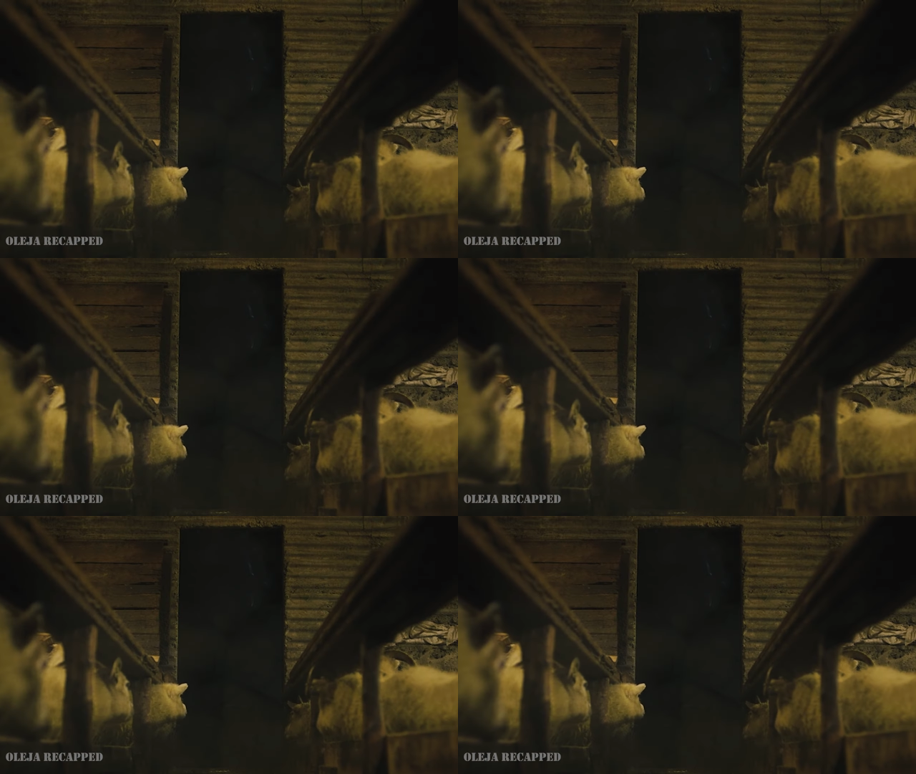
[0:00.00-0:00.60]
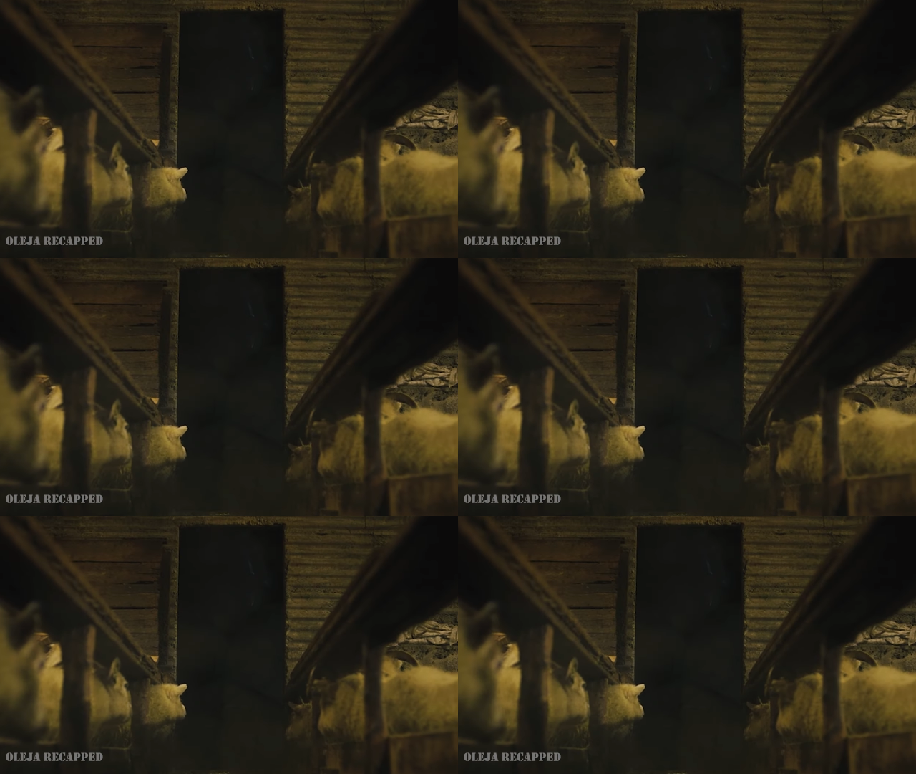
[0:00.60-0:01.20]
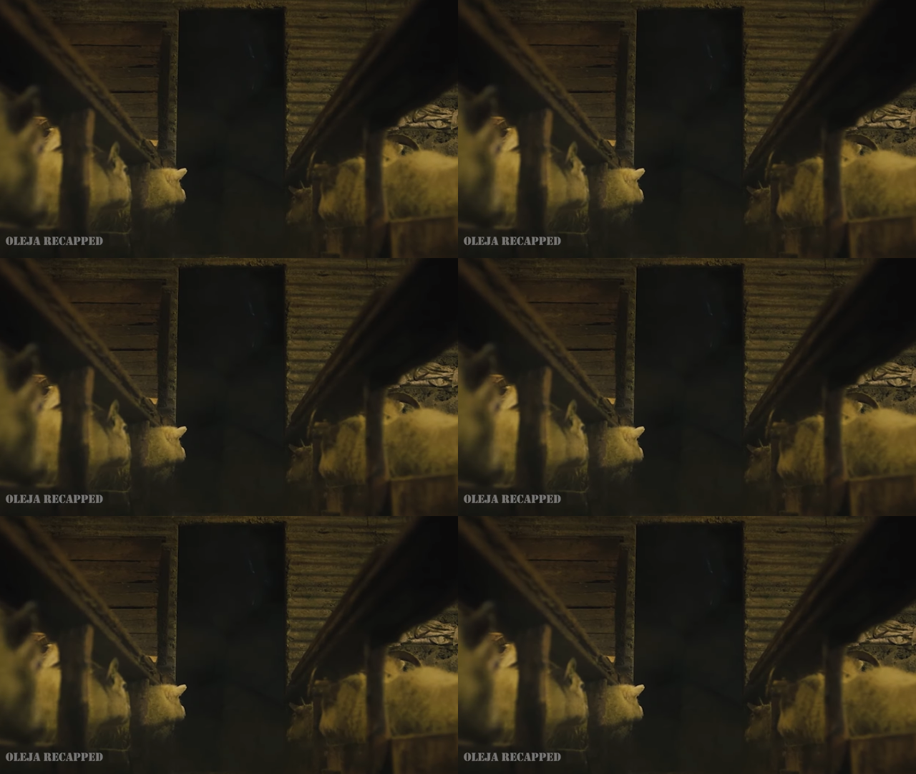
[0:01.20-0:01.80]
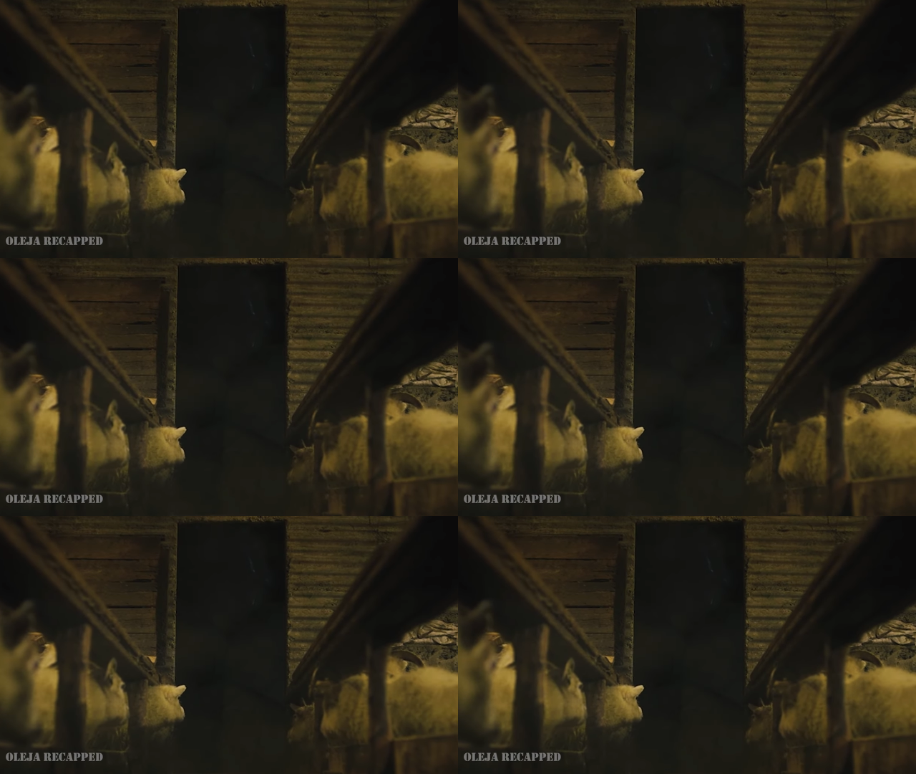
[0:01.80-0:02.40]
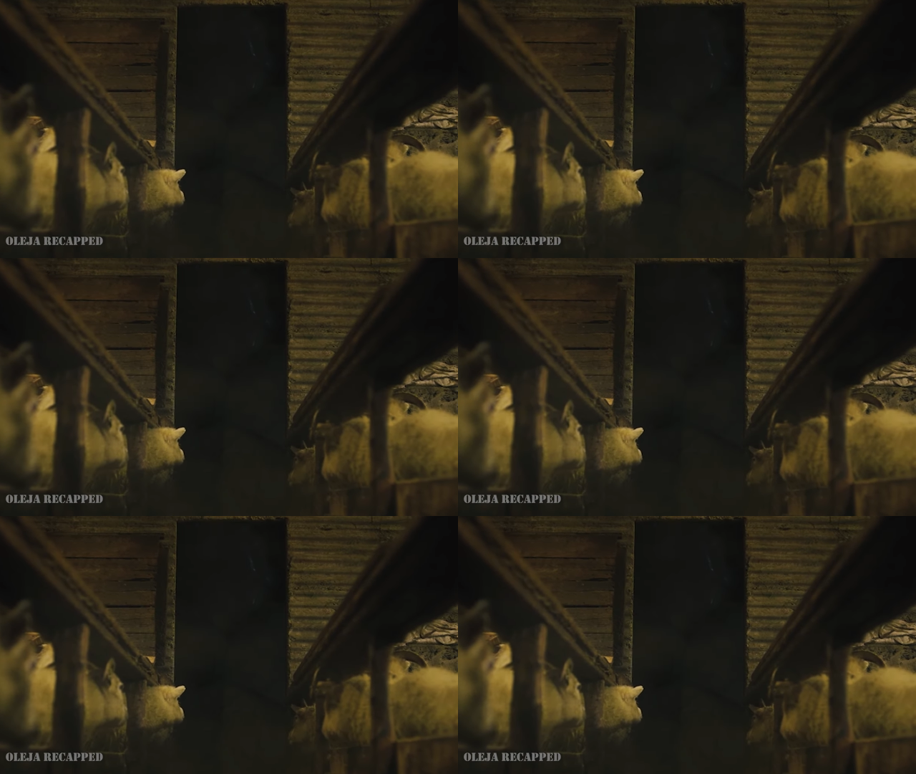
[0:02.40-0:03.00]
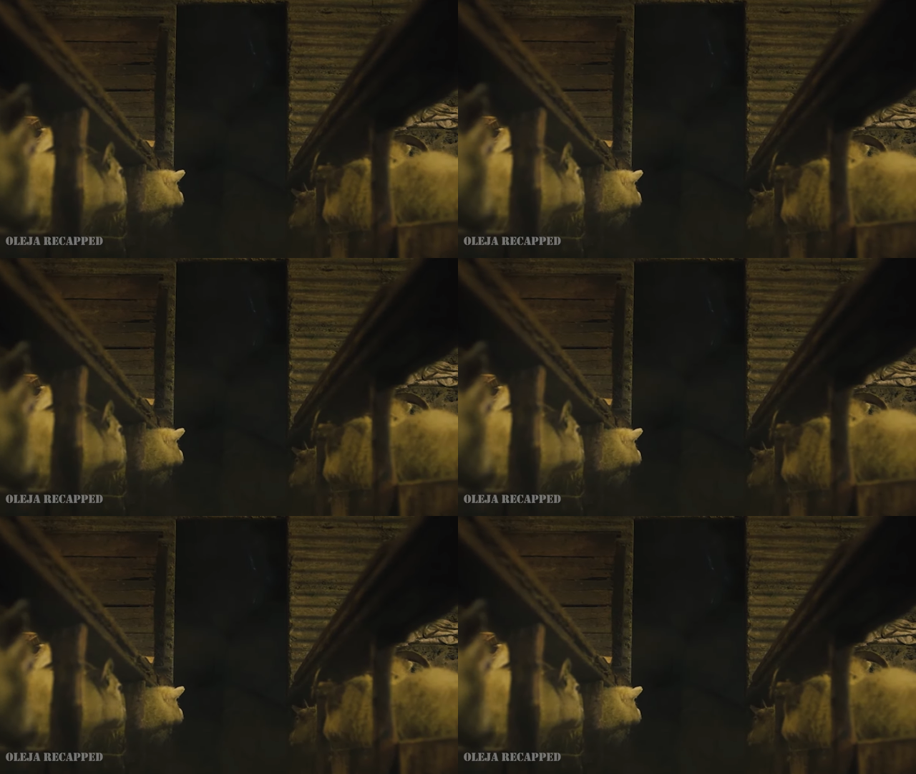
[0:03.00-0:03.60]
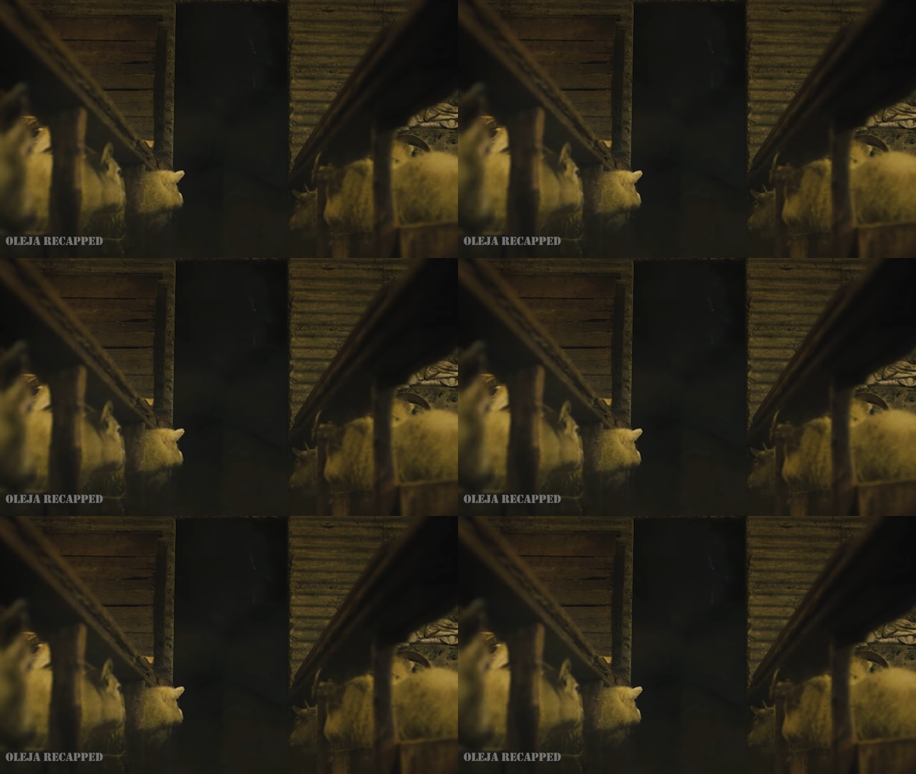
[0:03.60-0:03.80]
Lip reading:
No face is visible, so there are no lips to read.